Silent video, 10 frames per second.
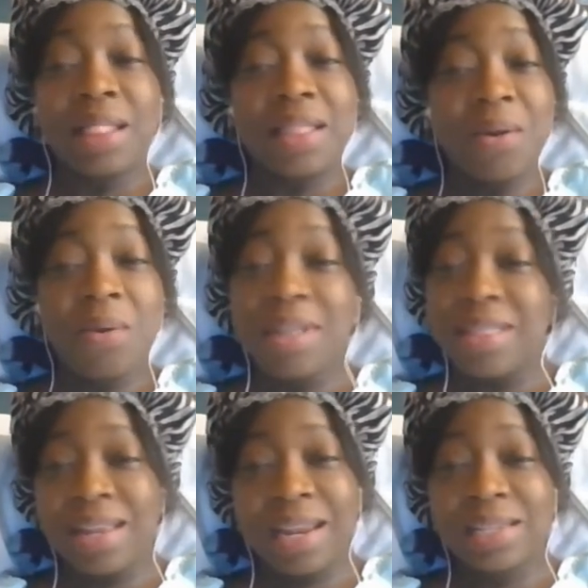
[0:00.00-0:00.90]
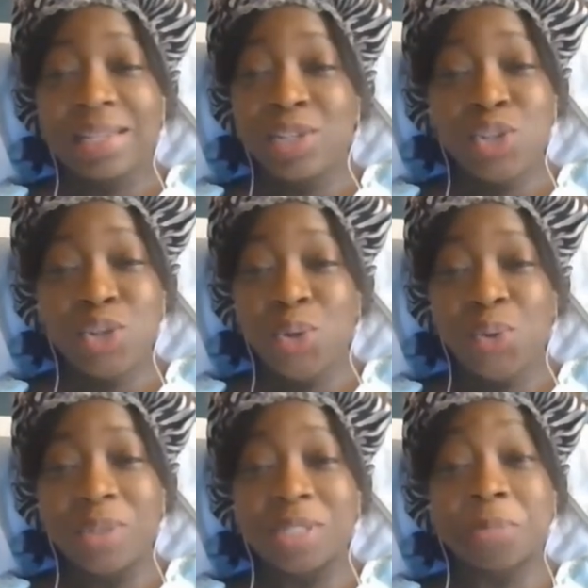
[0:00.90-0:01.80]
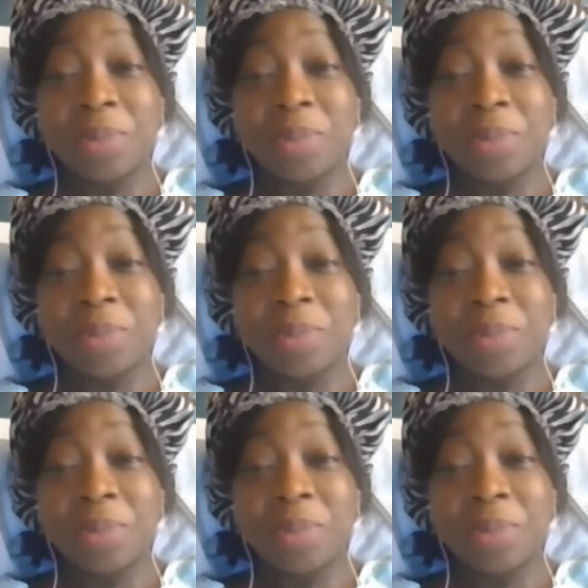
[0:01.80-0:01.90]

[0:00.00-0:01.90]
The only thing that I didn't do was